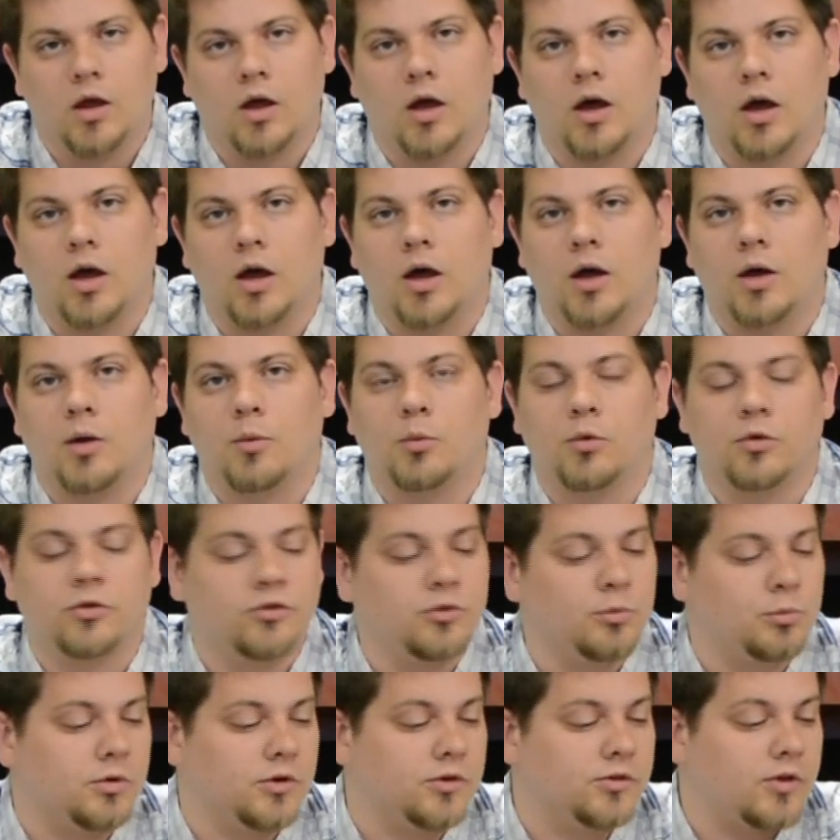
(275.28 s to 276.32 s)
We're
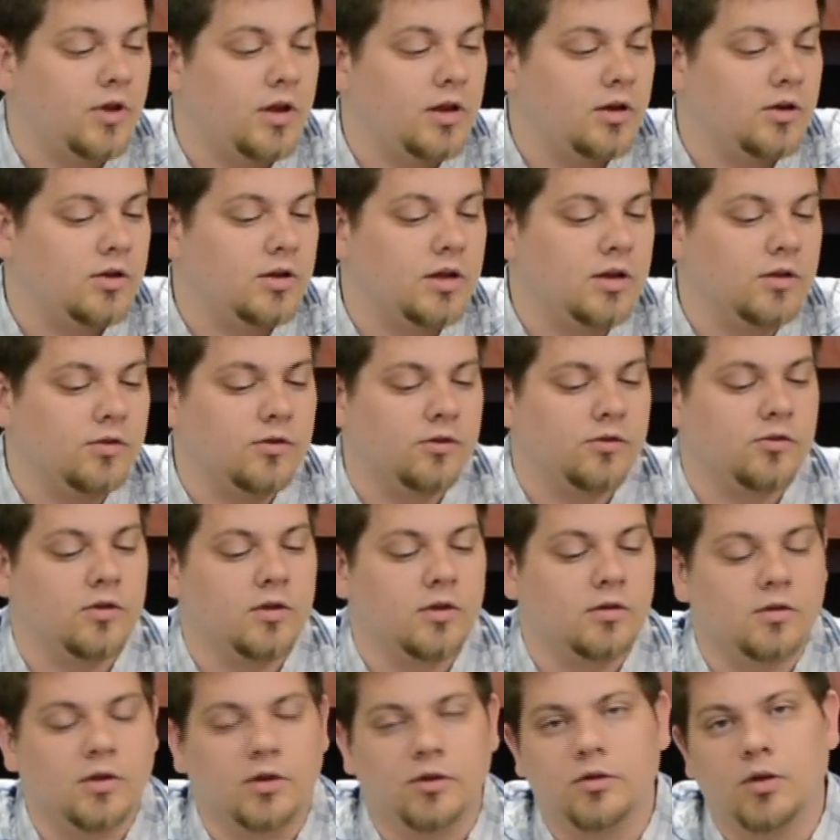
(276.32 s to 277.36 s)
super excited to get this
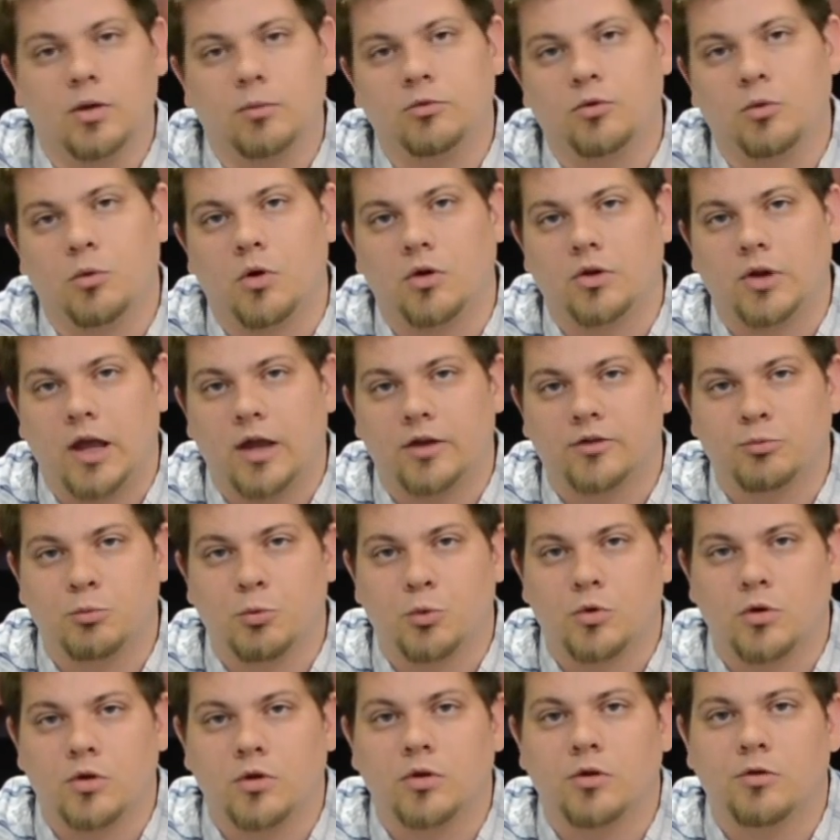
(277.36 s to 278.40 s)
thing linked up to our
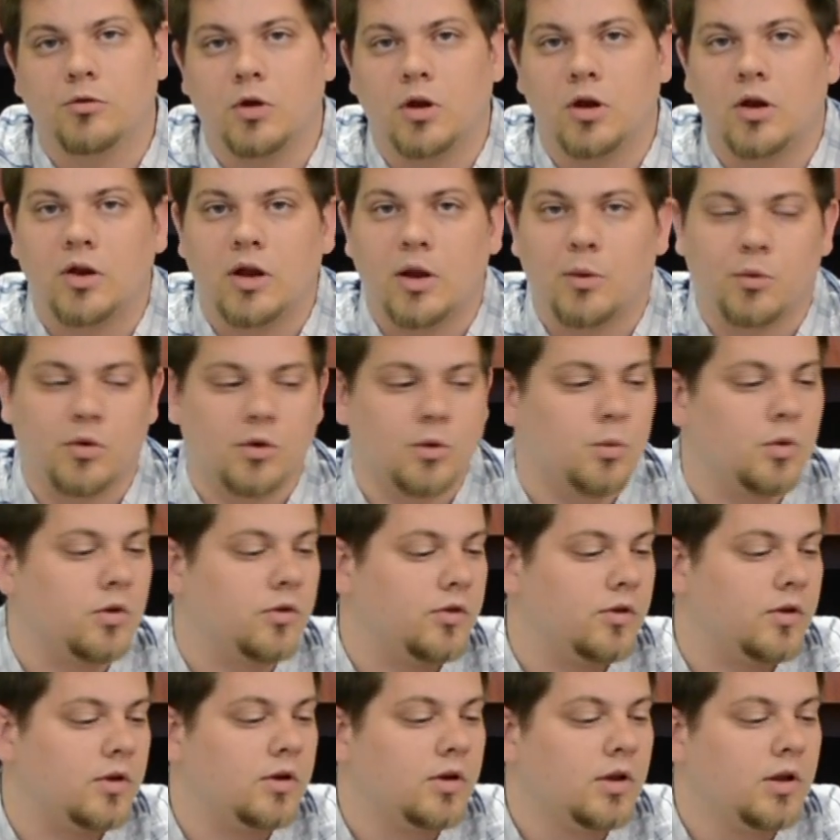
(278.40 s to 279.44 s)
dashboard, create a network
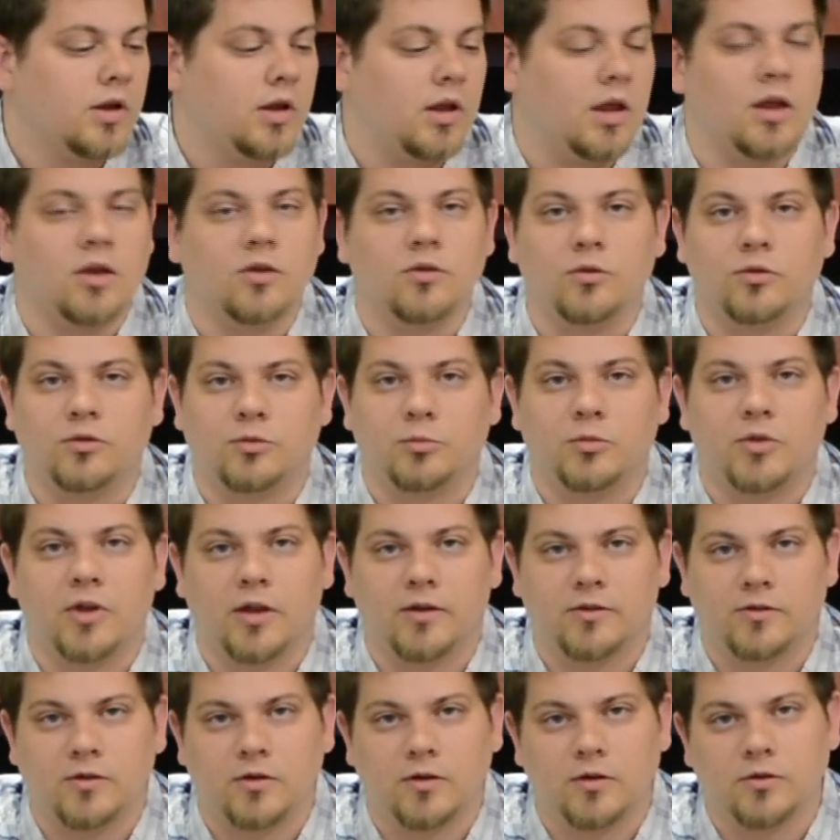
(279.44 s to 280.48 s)
with it, and do some
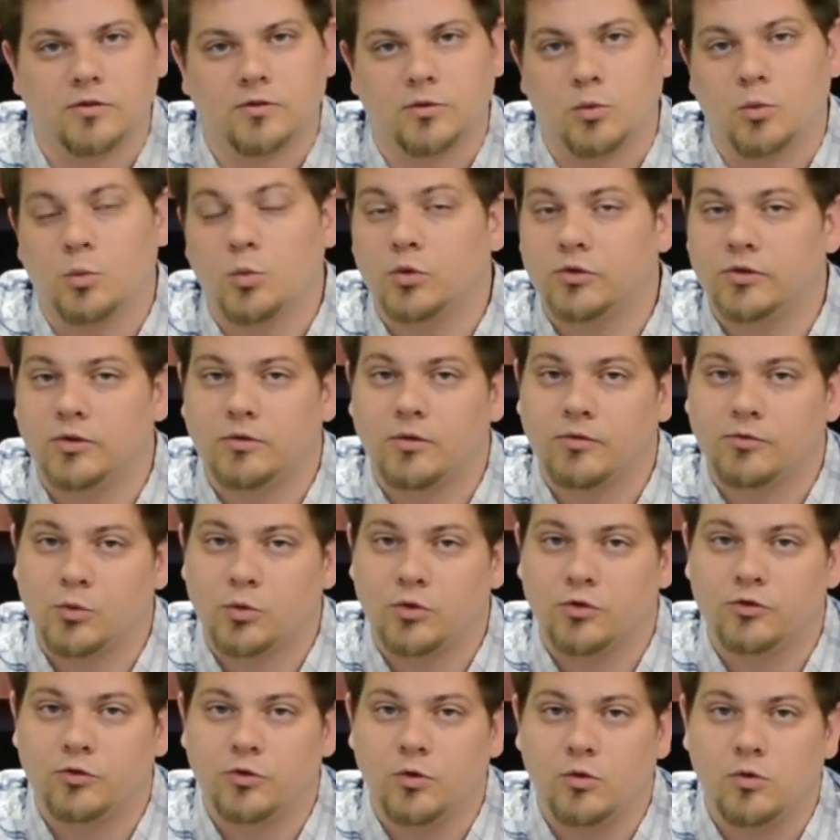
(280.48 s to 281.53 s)
testing. So we'll, of
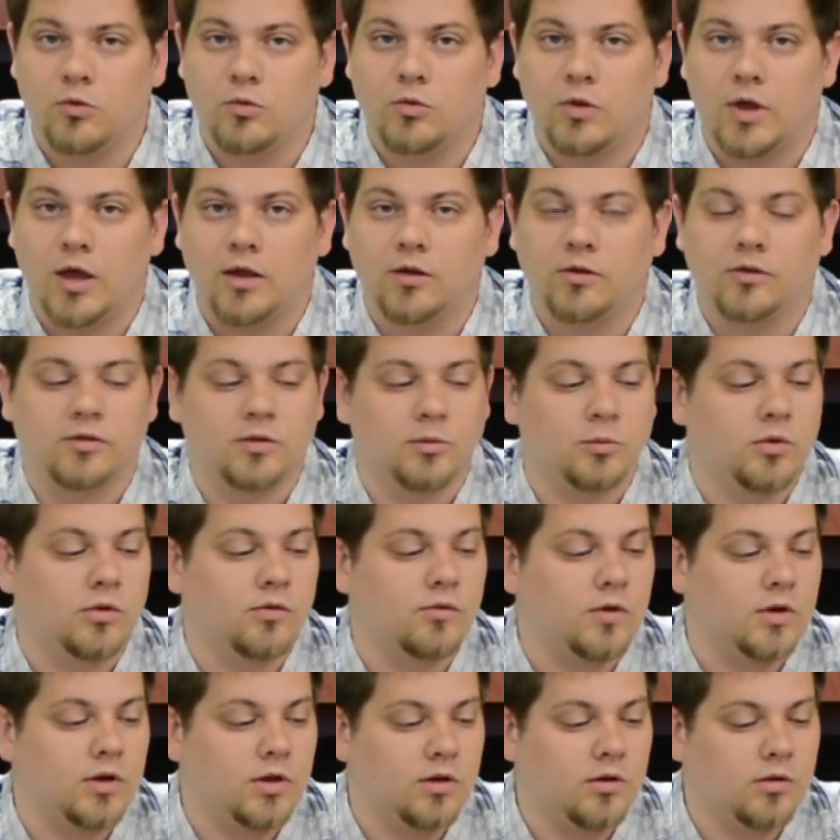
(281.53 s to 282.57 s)
course, show you that in some of the
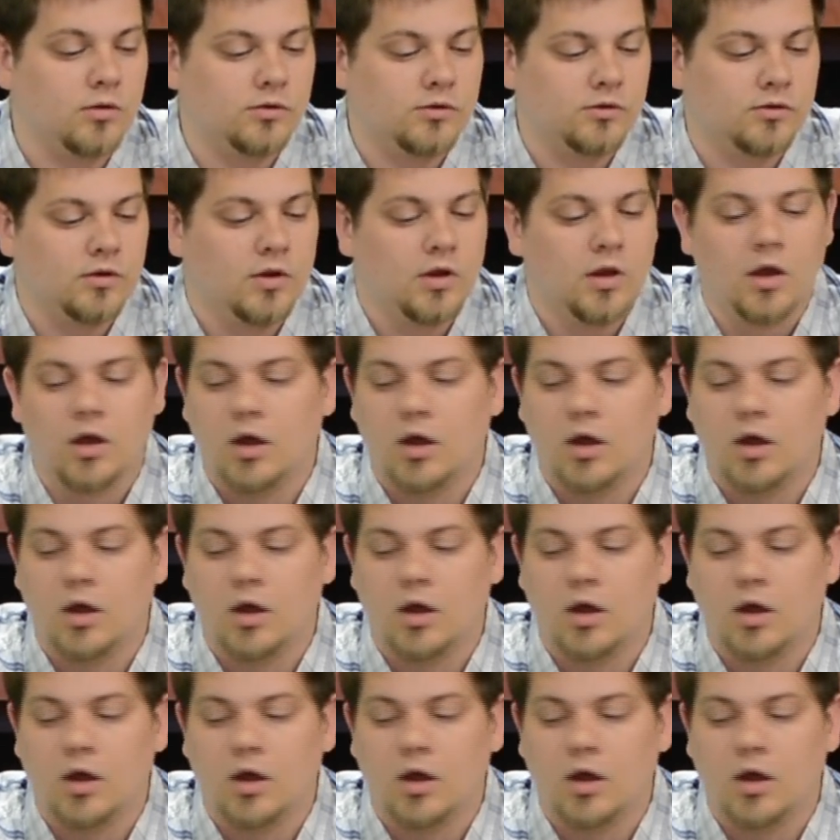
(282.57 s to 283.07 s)
videos.